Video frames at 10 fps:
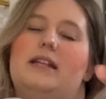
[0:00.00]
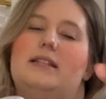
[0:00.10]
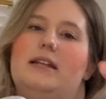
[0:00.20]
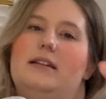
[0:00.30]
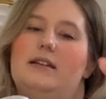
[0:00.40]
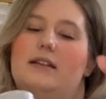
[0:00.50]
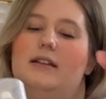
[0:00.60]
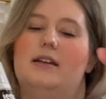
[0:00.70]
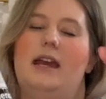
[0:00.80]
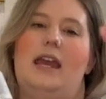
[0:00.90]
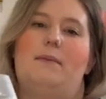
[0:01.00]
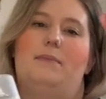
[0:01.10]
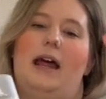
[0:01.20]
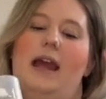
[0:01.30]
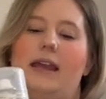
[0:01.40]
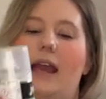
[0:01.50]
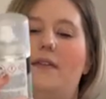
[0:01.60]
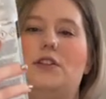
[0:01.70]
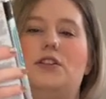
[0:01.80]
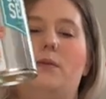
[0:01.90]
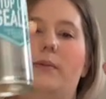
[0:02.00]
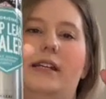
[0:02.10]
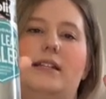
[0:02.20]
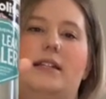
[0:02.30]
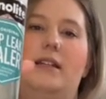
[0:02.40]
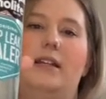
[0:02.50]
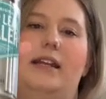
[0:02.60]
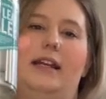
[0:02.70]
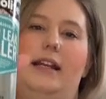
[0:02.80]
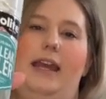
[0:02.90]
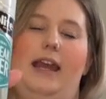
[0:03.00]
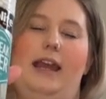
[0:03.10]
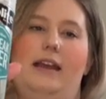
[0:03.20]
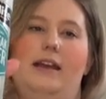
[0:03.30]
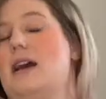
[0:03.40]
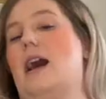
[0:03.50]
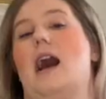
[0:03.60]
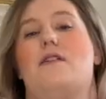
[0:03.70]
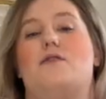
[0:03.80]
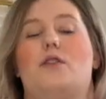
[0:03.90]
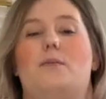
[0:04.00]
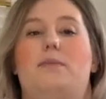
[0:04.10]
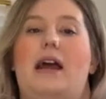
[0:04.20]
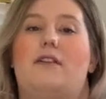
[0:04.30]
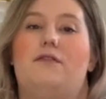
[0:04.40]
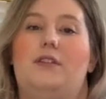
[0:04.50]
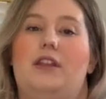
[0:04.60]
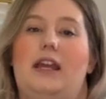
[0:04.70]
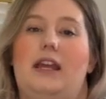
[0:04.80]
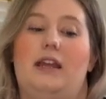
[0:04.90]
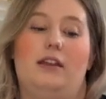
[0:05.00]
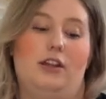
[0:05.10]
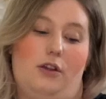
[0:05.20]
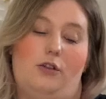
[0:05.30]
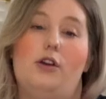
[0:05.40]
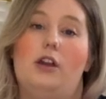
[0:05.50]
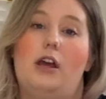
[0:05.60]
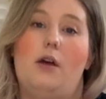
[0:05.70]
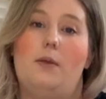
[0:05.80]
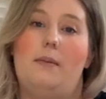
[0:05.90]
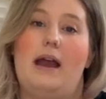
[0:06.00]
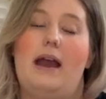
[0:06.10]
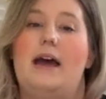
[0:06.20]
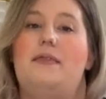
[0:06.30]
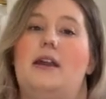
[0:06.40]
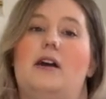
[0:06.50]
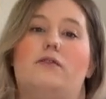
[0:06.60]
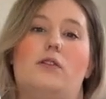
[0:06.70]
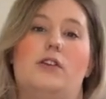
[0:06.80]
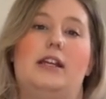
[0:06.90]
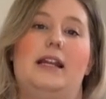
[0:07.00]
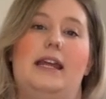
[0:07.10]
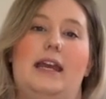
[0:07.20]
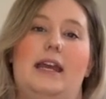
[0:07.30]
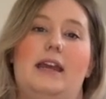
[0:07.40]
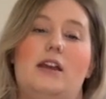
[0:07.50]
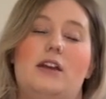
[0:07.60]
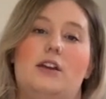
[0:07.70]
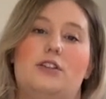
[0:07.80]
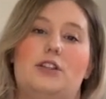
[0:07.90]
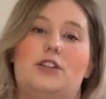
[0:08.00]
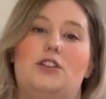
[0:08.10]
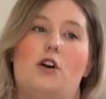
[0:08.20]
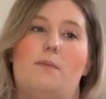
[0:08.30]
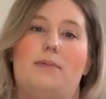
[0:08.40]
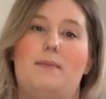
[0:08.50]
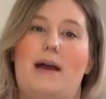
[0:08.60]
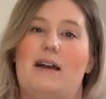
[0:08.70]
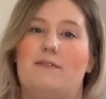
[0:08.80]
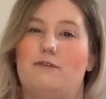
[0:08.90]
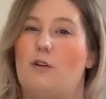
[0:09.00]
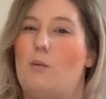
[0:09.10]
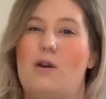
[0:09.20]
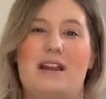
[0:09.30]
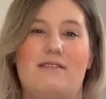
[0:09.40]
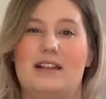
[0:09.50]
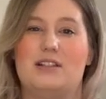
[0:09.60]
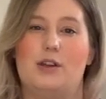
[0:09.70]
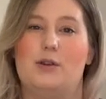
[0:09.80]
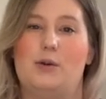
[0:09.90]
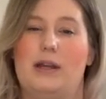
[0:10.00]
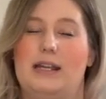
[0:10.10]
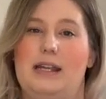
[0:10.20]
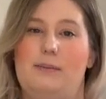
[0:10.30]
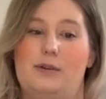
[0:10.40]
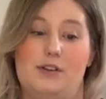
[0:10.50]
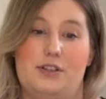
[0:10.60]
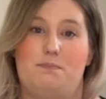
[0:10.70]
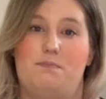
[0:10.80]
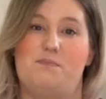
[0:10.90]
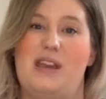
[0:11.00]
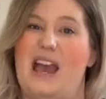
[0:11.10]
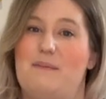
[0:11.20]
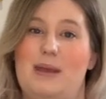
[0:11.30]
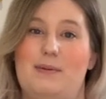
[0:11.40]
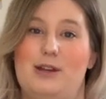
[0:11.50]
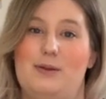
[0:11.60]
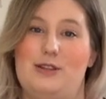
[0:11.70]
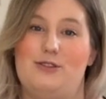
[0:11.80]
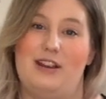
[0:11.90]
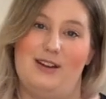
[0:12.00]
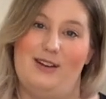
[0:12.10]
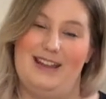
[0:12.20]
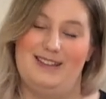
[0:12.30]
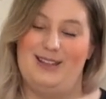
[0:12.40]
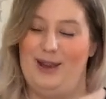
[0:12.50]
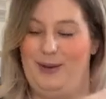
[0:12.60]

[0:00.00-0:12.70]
sealant in black and the stop leak sealant in clear. I've got the black for the colour on the mat, and then I've got the clear to stop the mat from wearing so quickly because people are going to be treading on it. So